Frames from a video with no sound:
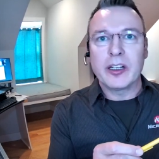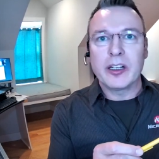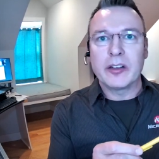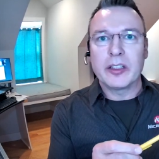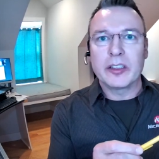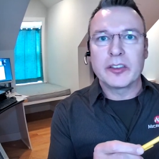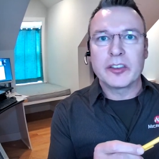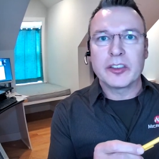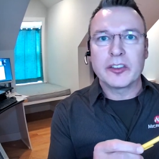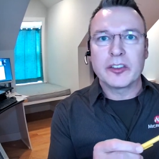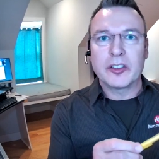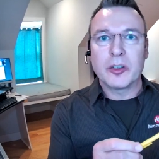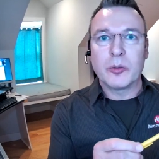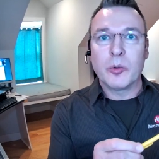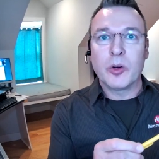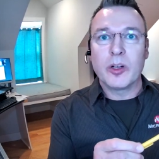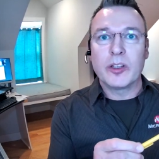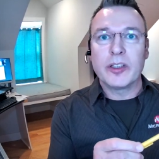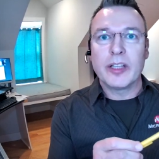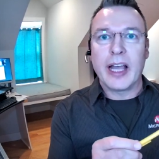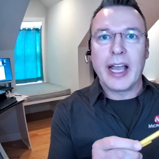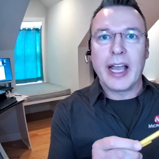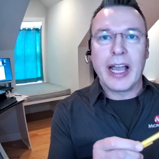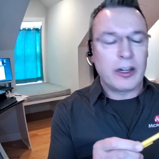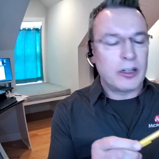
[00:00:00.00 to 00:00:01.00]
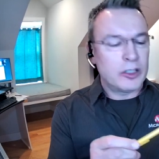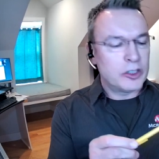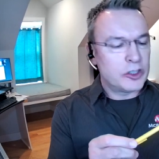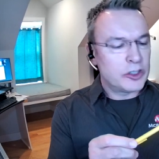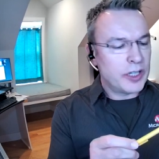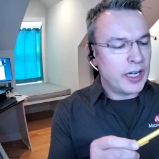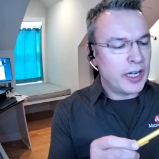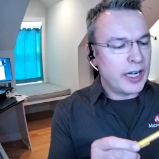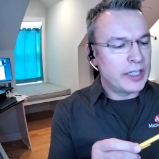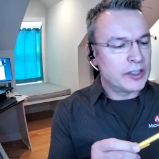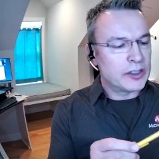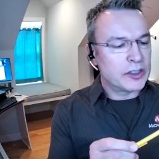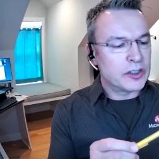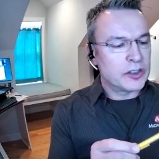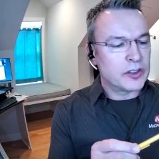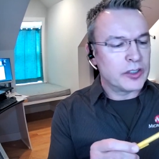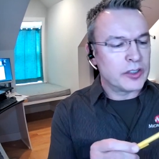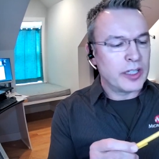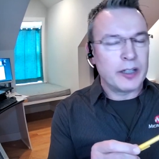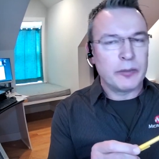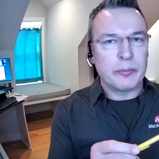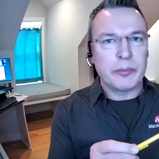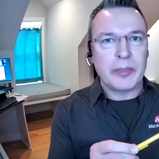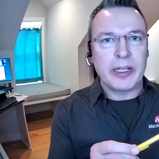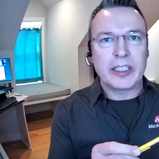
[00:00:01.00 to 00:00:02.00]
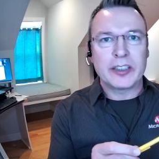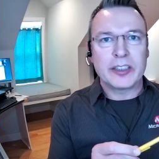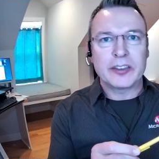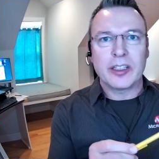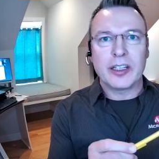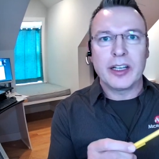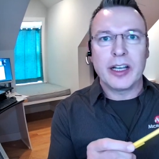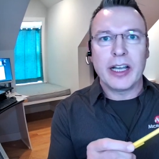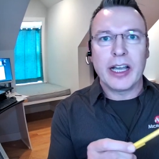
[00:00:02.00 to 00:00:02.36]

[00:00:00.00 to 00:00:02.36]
This is the one that energizes and makes that